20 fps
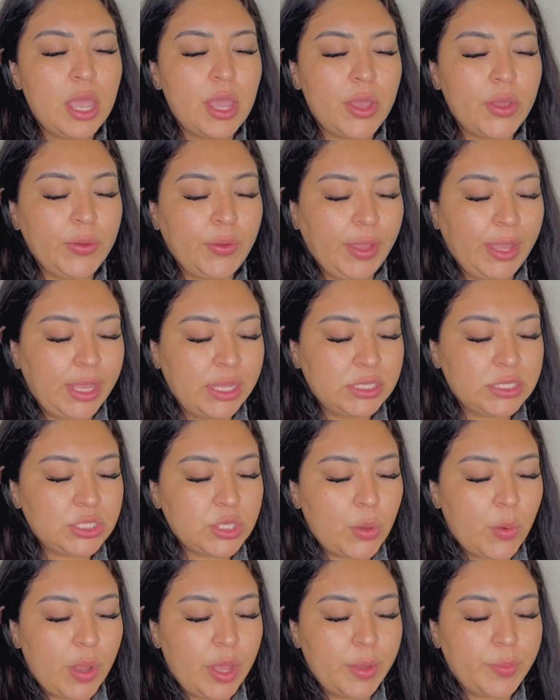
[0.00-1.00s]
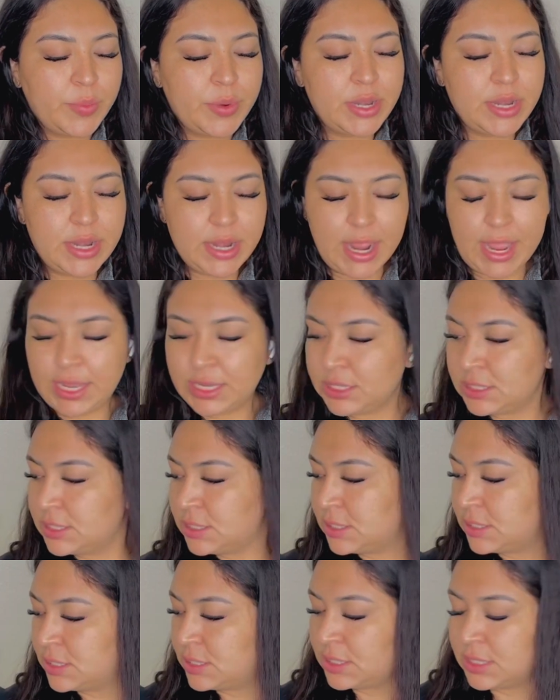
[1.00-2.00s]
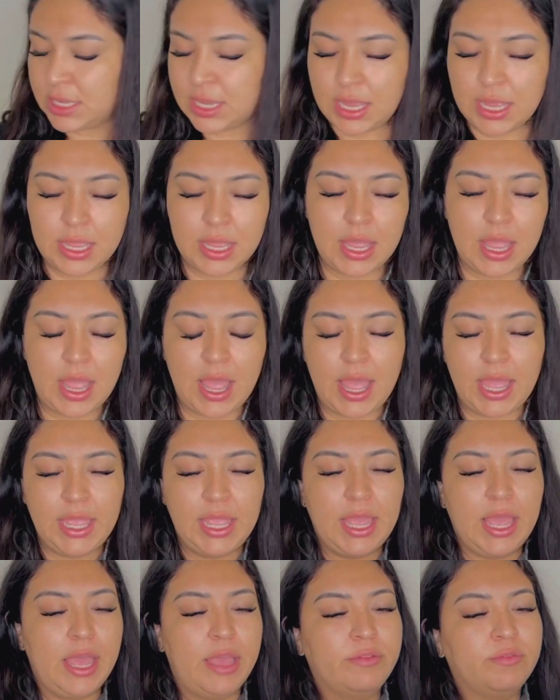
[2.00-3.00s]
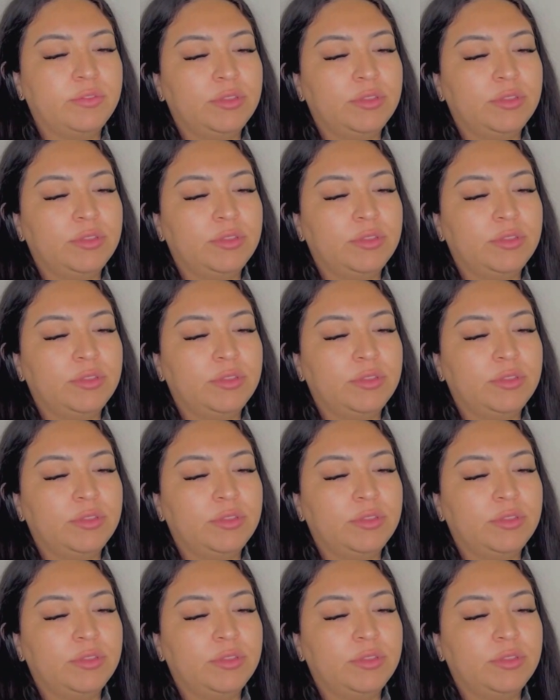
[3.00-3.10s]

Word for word: Okay, so up next, I have